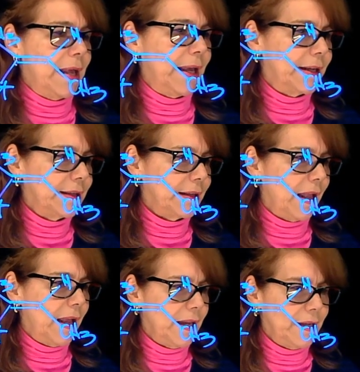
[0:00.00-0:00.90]
And
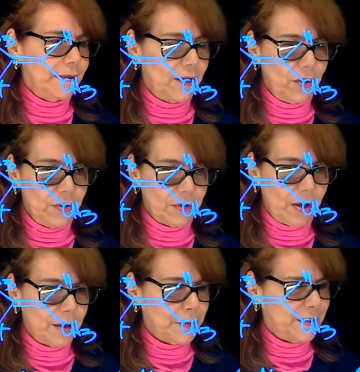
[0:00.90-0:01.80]
in the other
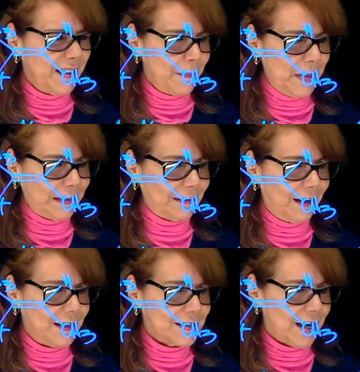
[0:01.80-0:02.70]
carbon, the metal
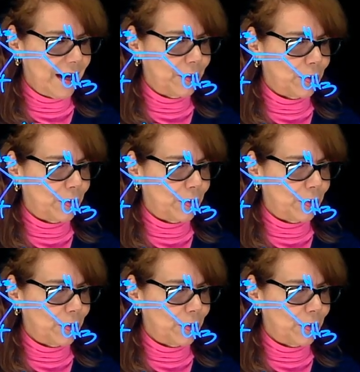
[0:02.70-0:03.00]
has higher